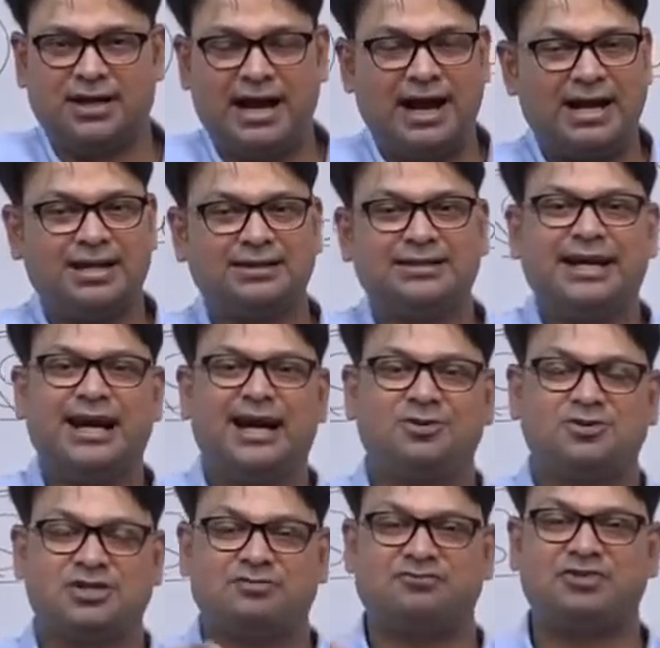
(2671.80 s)
and they
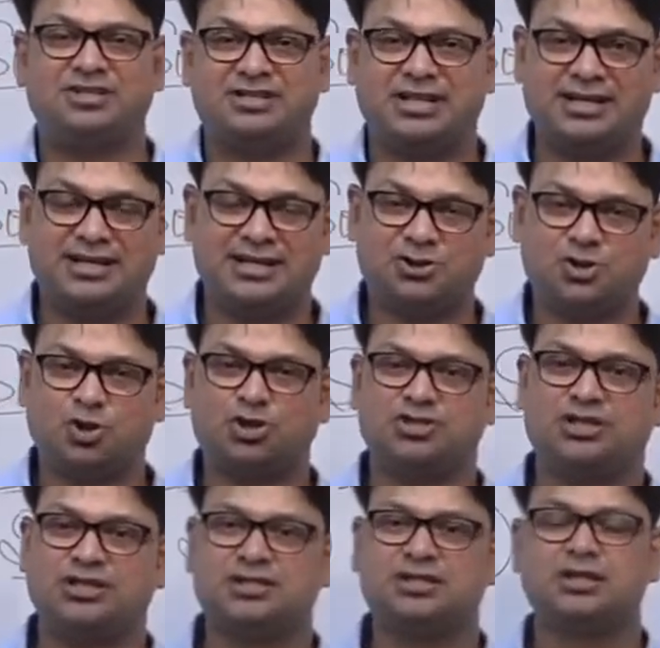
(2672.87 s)
have sufficient
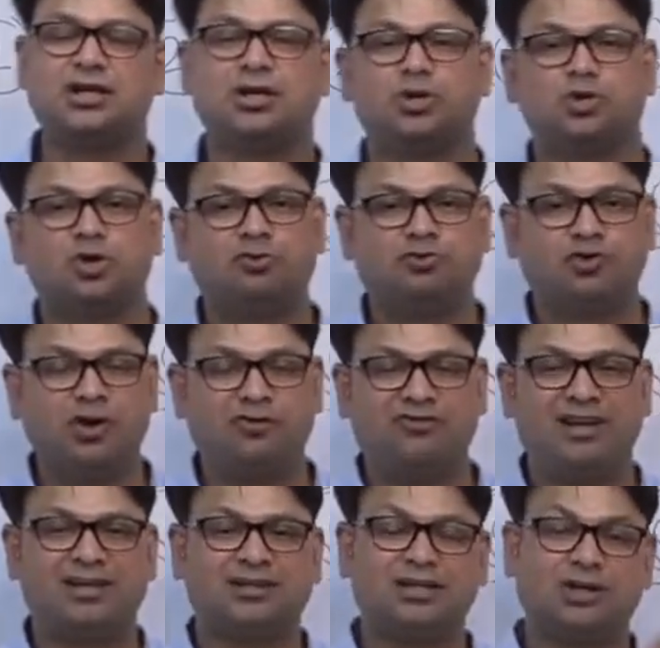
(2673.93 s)
resources to
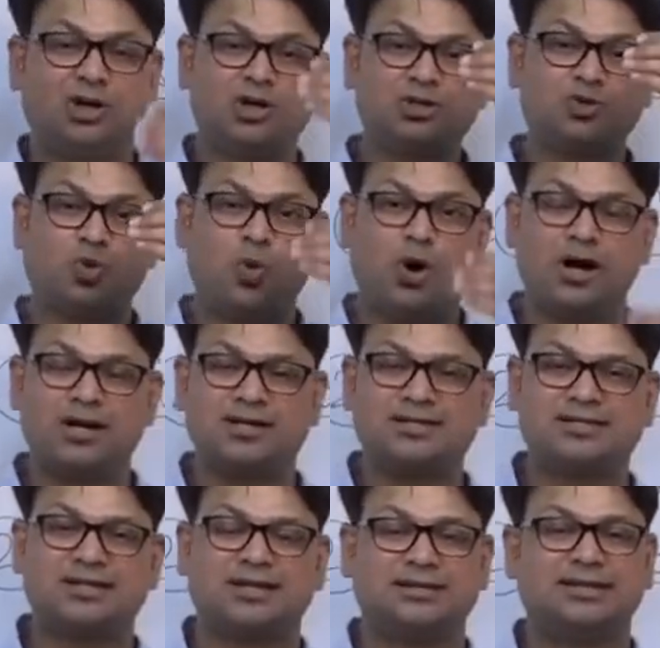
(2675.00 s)
fulfill those
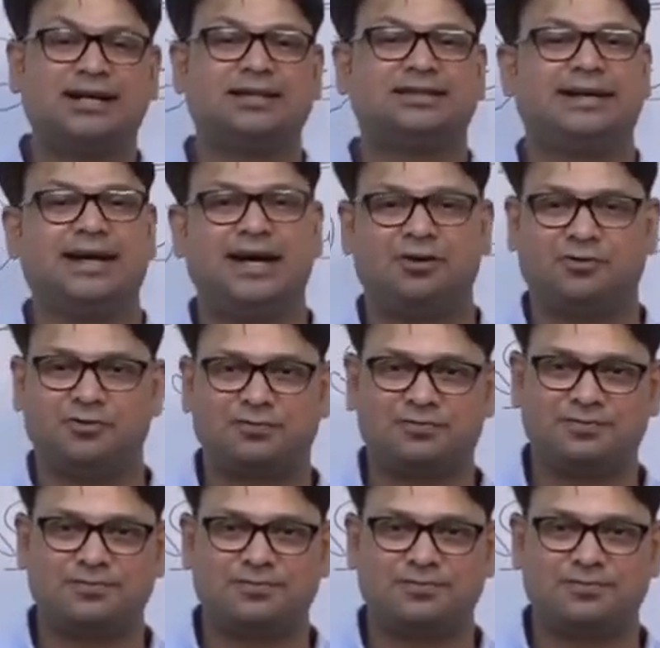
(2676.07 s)
wants that they have.